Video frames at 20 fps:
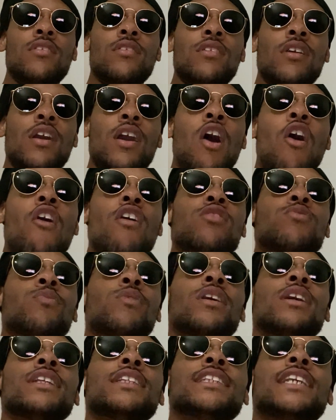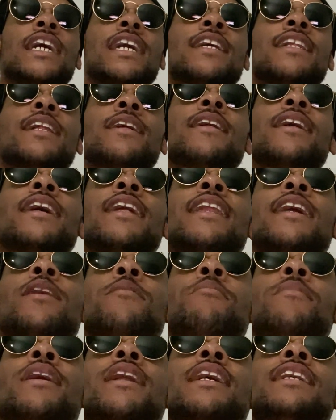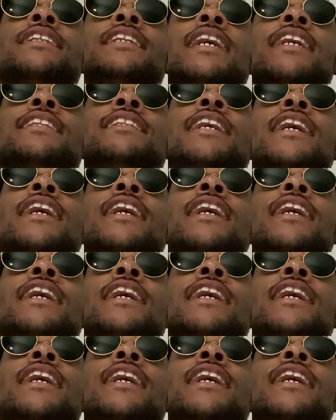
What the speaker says: They always want to take their money, take.